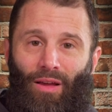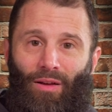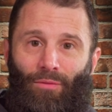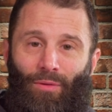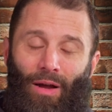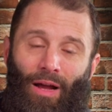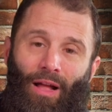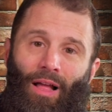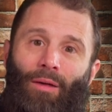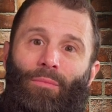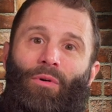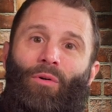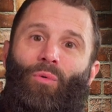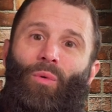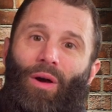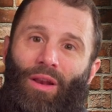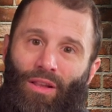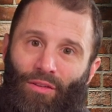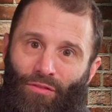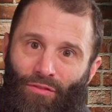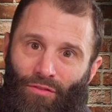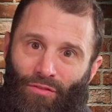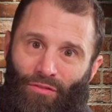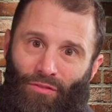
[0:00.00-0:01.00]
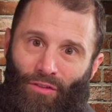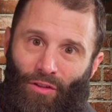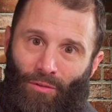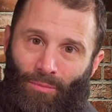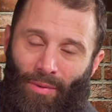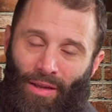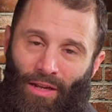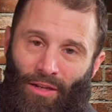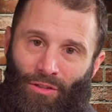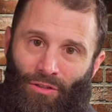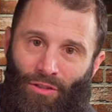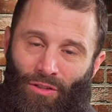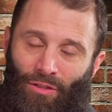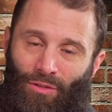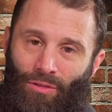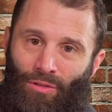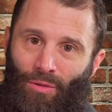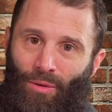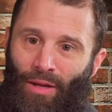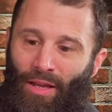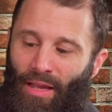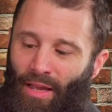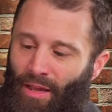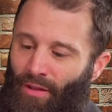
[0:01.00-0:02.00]
Well, I'm a wedding filmmaker too,
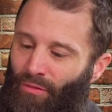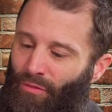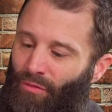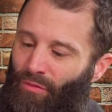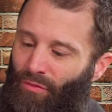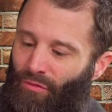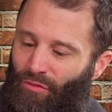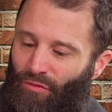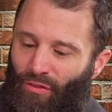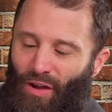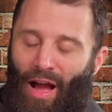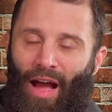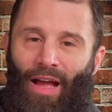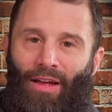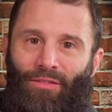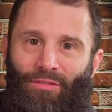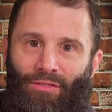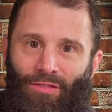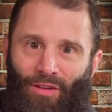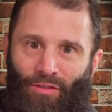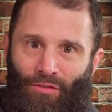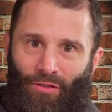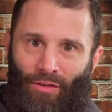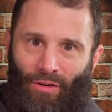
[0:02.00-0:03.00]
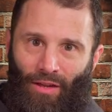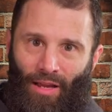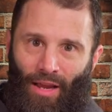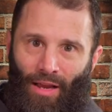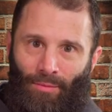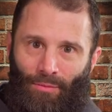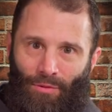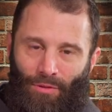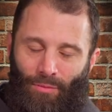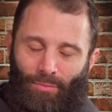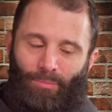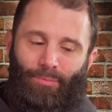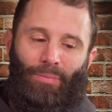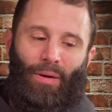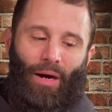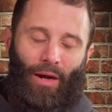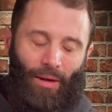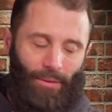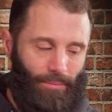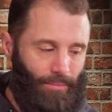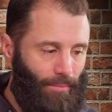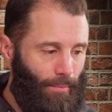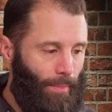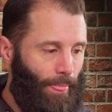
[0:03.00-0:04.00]
so I have five different cameras.
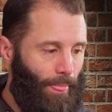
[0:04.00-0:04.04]
But